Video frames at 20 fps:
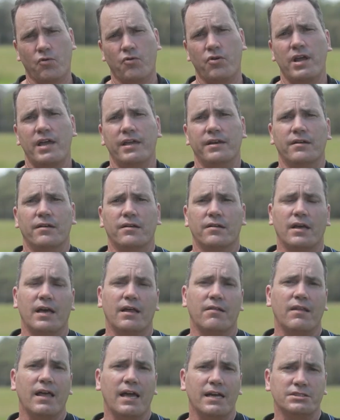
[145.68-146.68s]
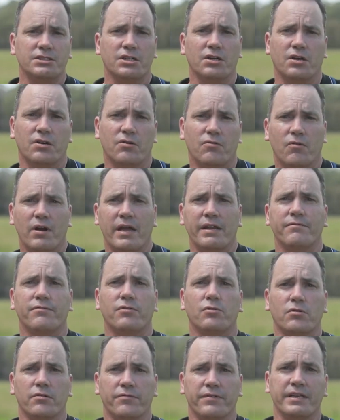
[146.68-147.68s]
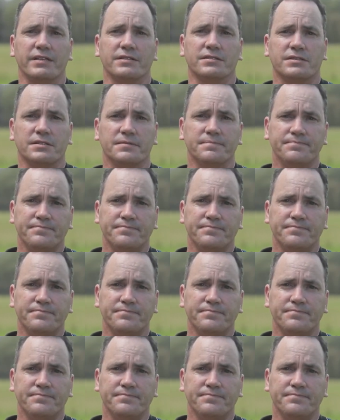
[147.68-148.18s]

create larger rainfall events.